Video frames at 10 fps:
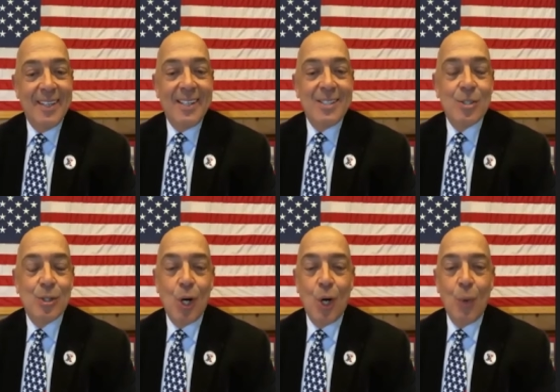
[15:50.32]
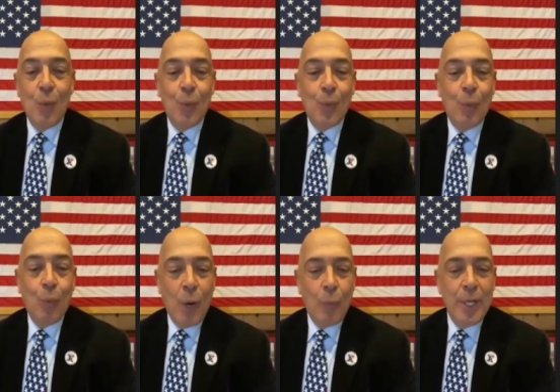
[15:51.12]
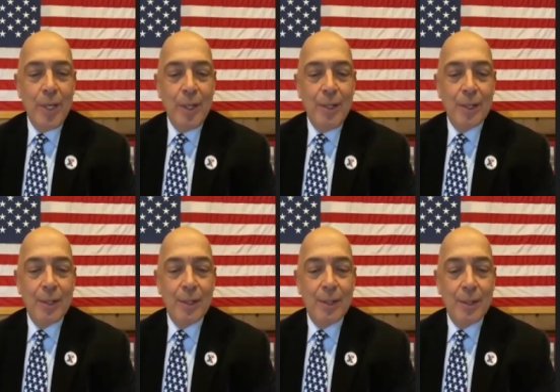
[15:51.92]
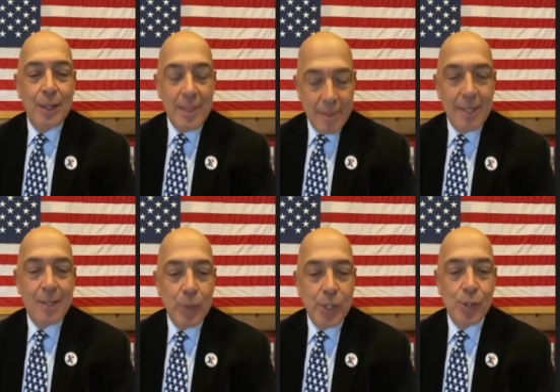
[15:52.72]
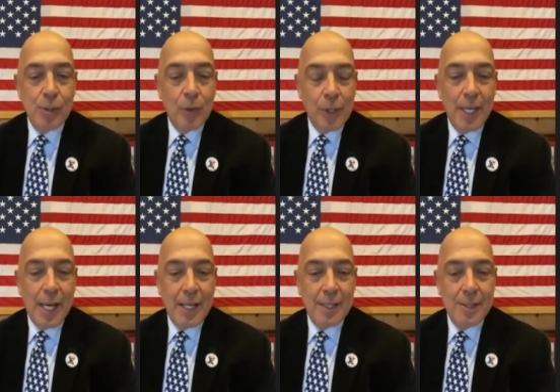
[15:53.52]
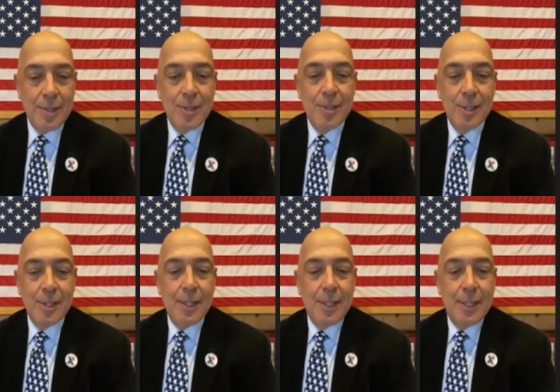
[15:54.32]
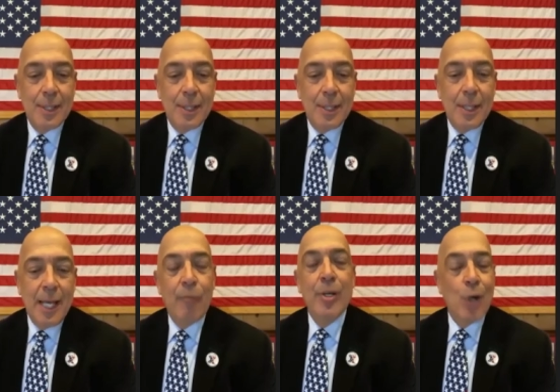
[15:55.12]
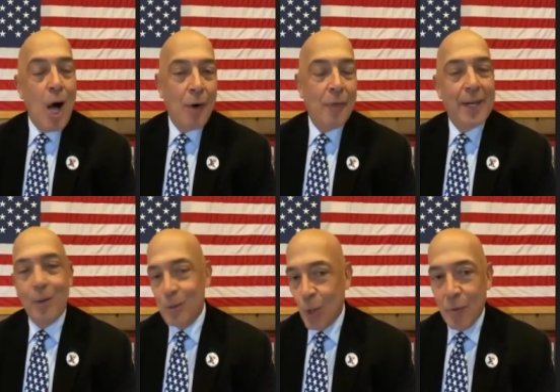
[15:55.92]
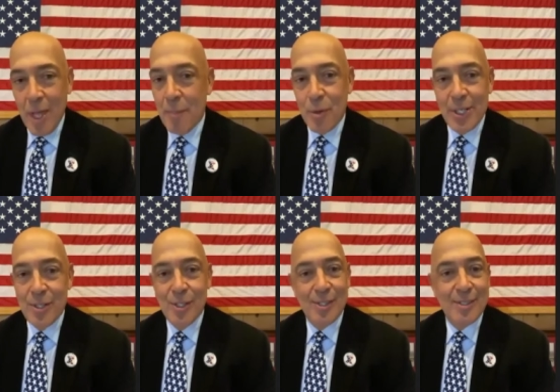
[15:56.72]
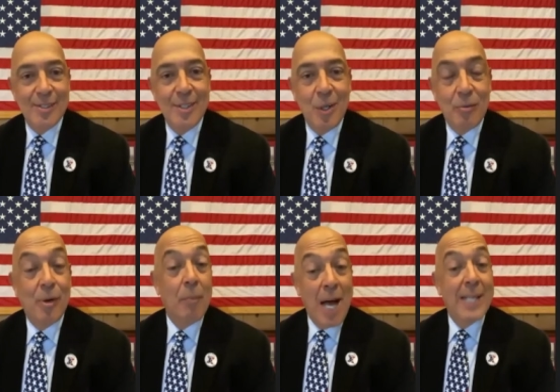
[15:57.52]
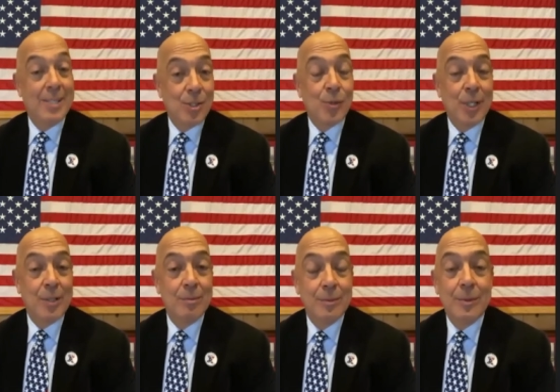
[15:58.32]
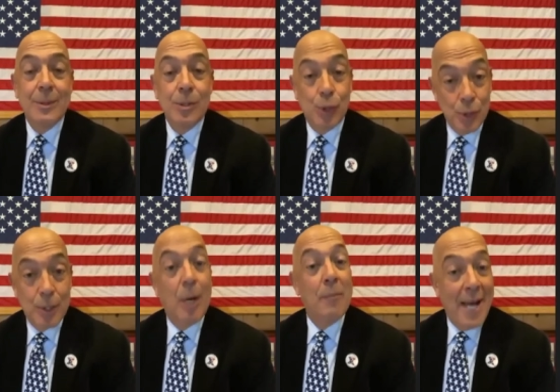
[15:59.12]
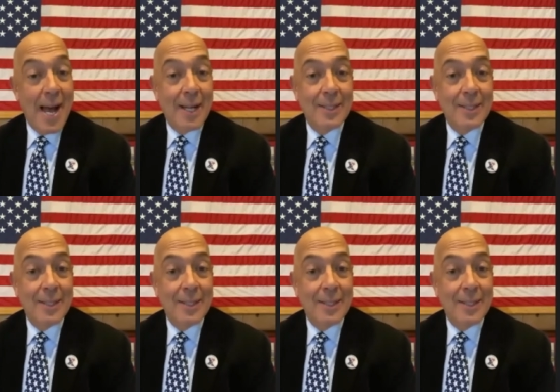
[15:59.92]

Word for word: So what we, I think, we should look at is every dollar that goes over that bridge, you know, from our district should come back